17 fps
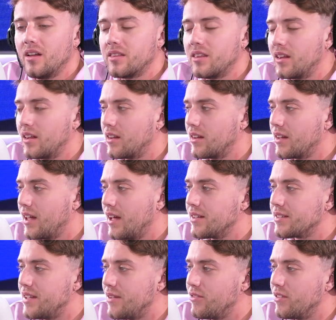think
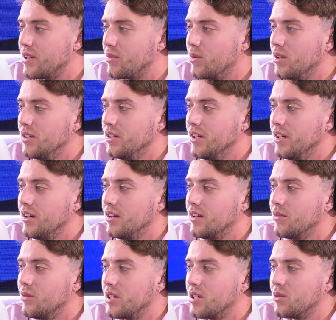that's definitely one that
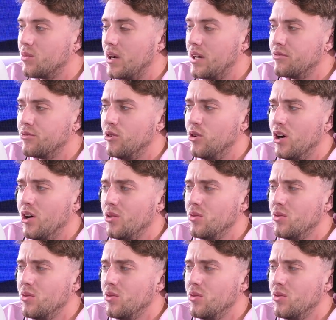we could wait for.